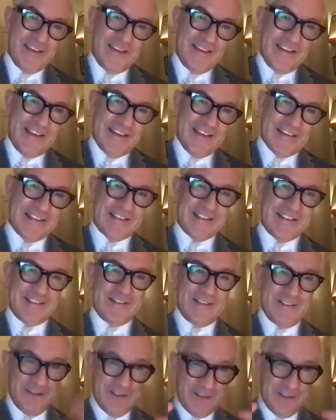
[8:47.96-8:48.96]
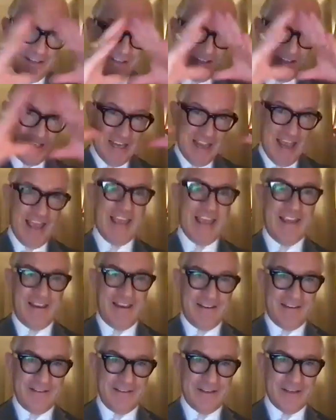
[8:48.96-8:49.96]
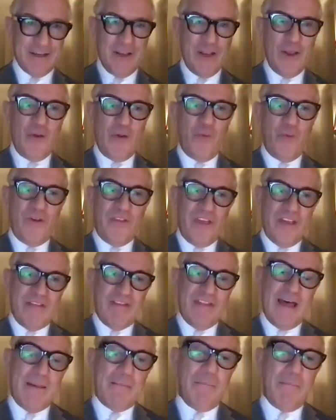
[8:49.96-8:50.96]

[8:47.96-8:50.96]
is contained within that